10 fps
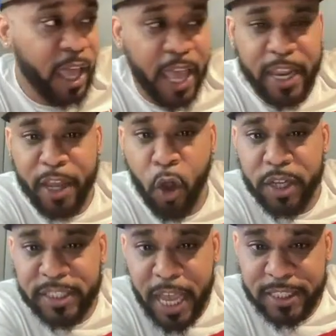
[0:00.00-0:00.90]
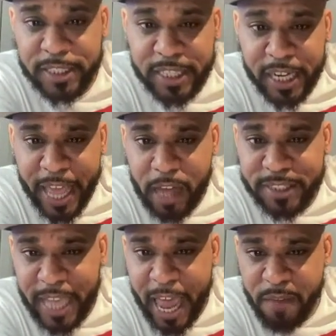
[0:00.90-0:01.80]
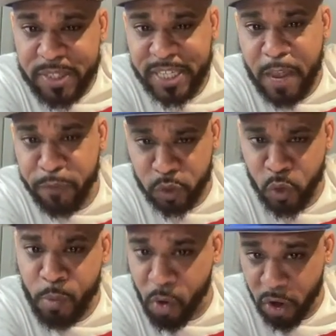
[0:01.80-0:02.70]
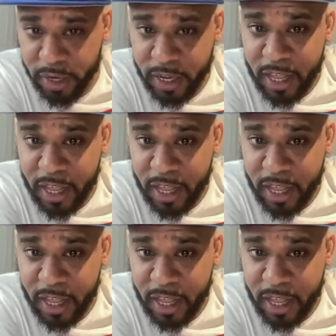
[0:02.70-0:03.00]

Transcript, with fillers: and, and, Cortez and DNA outside having ciphers newborn.